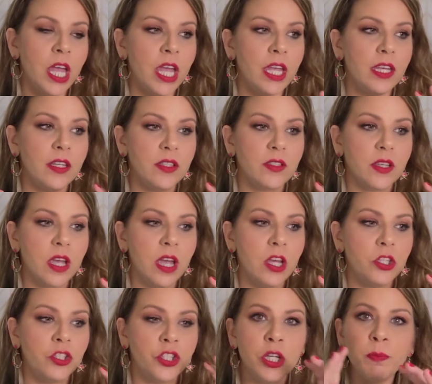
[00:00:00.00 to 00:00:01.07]
is
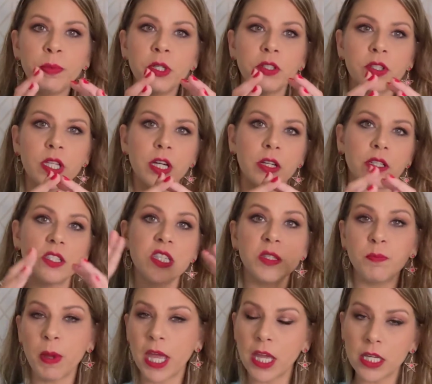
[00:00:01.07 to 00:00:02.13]
Jupiter's there
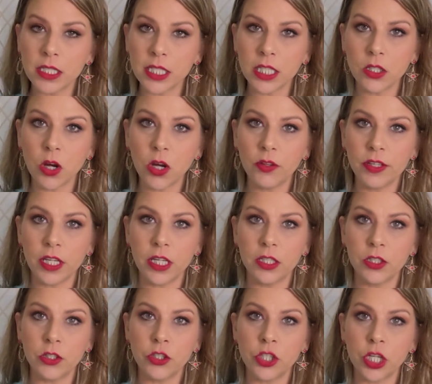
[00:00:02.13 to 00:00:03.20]
expanding all the
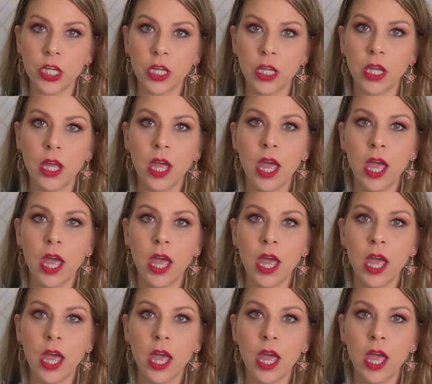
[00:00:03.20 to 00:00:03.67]
energy,